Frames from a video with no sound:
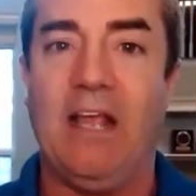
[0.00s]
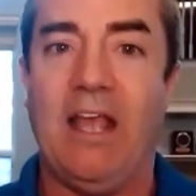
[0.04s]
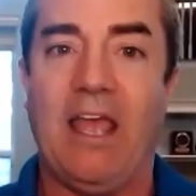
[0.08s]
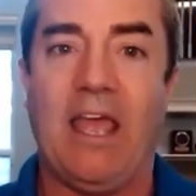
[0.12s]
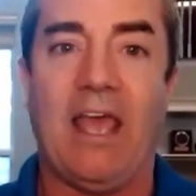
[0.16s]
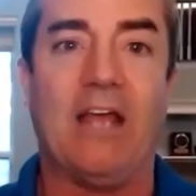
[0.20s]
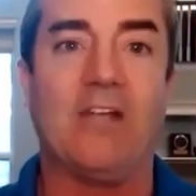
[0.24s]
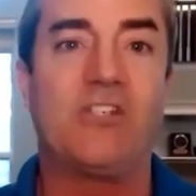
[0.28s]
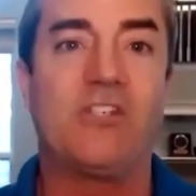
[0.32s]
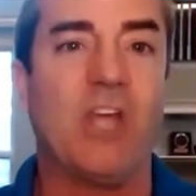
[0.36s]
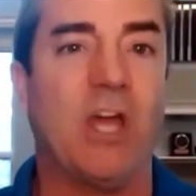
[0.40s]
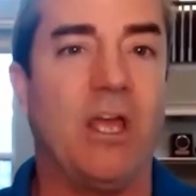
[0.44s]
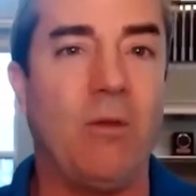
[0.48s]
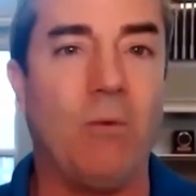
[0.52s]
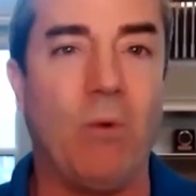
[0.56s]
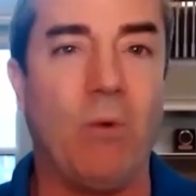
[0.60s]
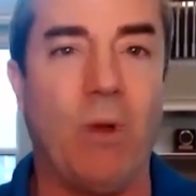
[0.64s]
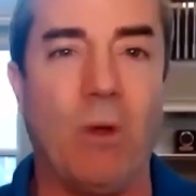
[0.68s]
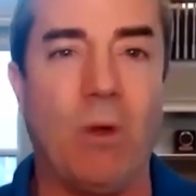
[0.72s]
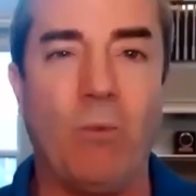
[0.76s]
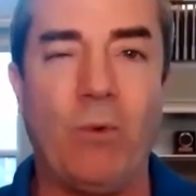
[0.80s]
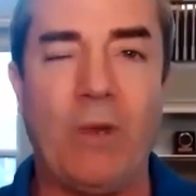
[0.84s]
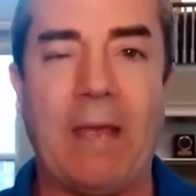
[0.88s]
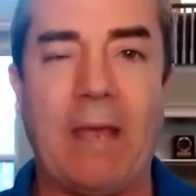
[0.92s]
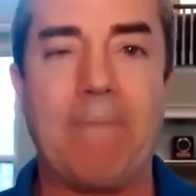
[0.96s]
And I'll tell you
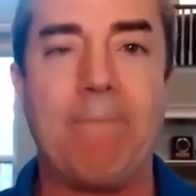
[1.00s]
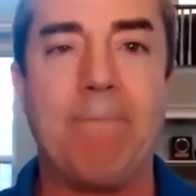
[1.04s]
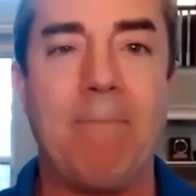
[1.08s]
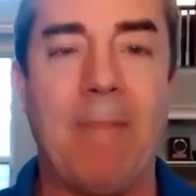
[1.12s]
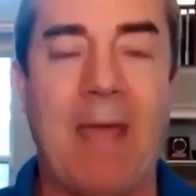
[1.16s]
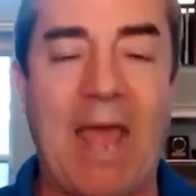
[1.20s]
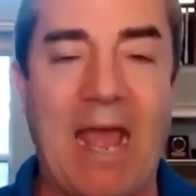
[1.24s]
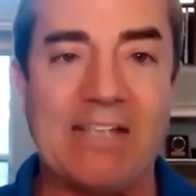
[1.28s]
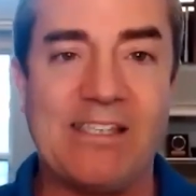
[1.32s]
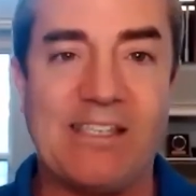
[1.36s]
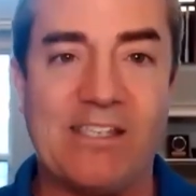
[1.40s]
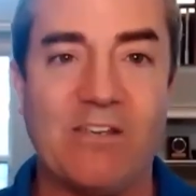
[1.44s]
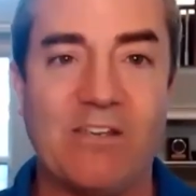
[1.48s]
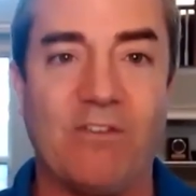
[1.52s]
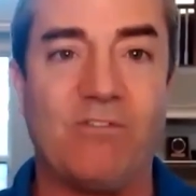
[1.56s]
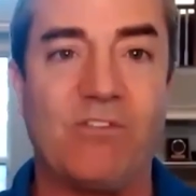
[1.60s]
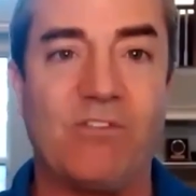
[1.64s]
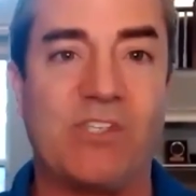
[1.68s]
what, we had massive